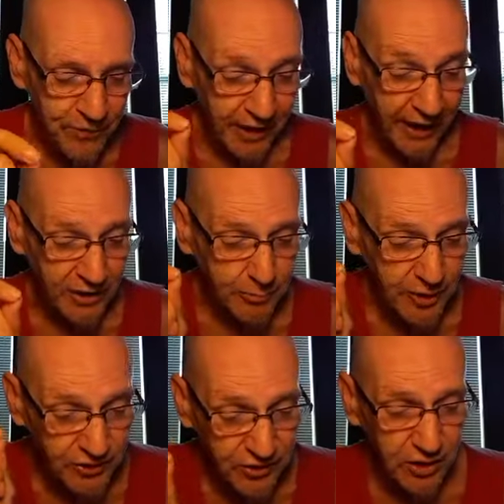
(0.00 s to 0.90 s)

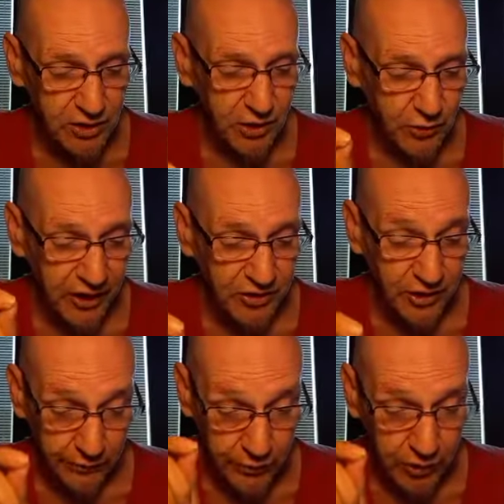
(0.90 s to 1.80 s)
Cannabis alone has
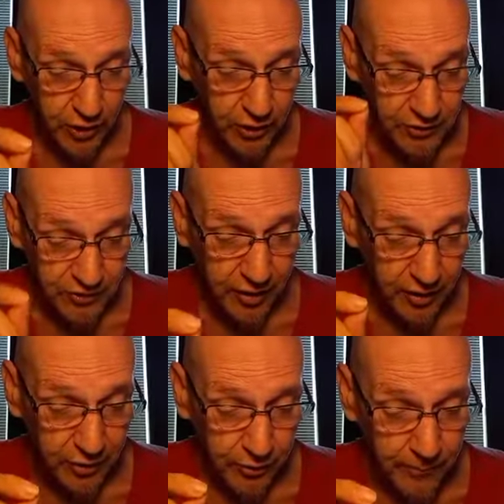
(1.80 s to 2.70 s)
never caused death,